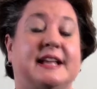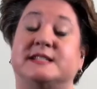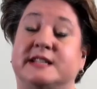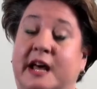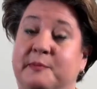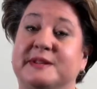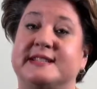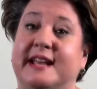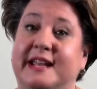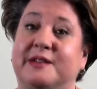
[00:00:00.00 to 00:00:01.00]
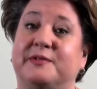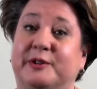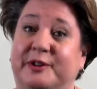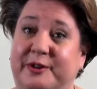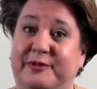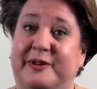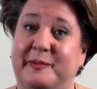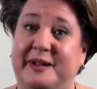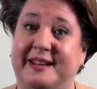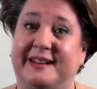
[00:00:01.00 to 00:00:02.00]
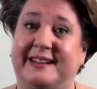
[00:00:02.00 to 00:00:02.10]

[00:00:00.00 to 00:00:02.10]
it's not a mistake if you learn from it.